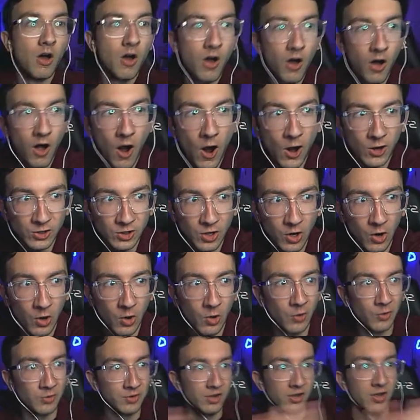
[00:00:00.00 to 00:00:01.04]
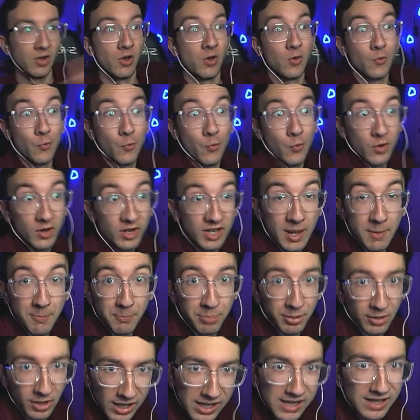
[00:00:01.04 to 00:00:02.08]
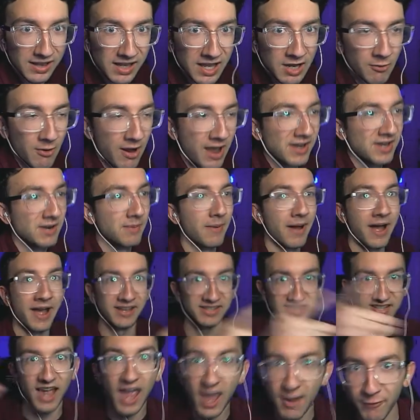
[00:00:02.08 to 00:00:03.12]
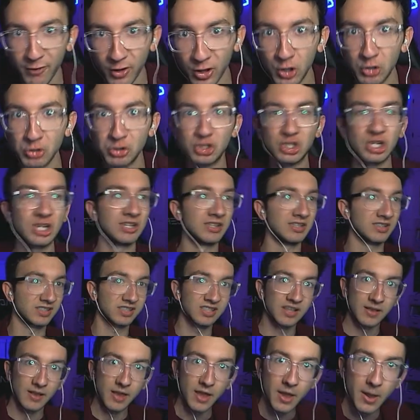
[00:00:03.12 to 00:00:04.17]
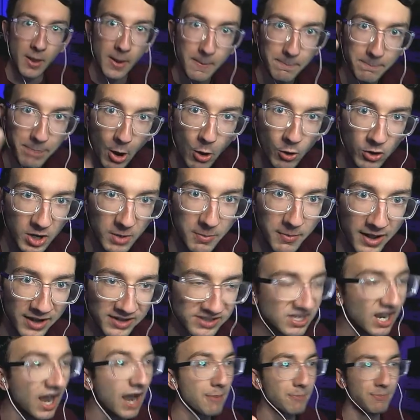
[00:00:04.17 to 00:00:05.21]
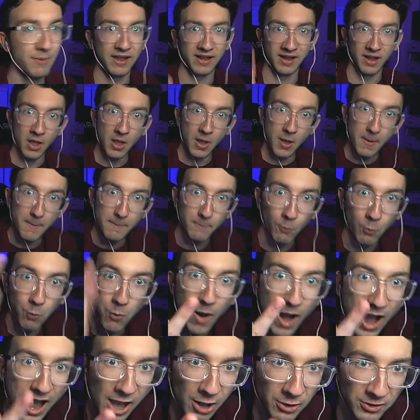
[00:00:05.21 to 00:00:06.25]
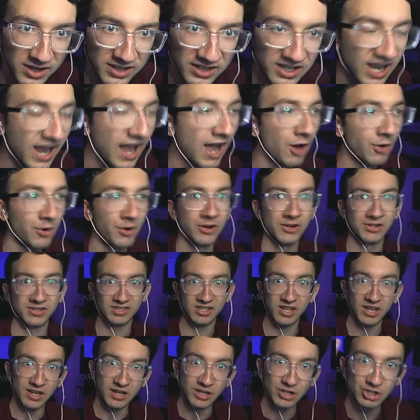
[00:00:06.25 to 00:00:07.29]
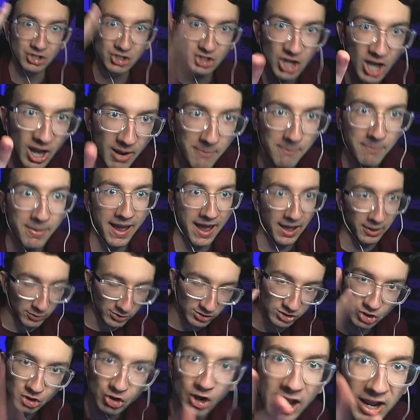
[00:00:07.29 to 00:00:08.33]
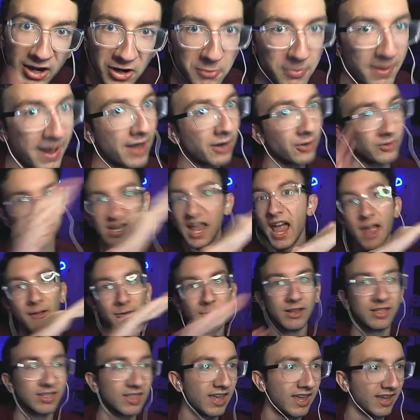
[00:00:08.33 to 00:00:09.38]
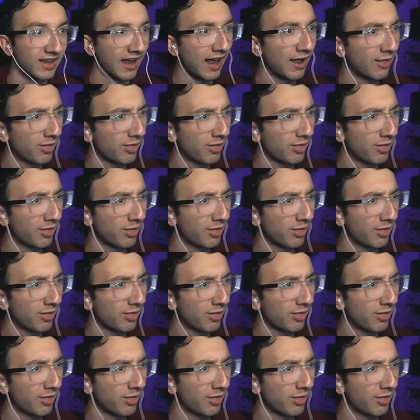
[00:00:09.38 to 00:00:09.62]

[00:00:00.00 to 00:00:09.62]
Heart Gold. Completely randomized. Evolutions. Pokemon typing. Wild encounters. Gym battles, trainer battles, everything.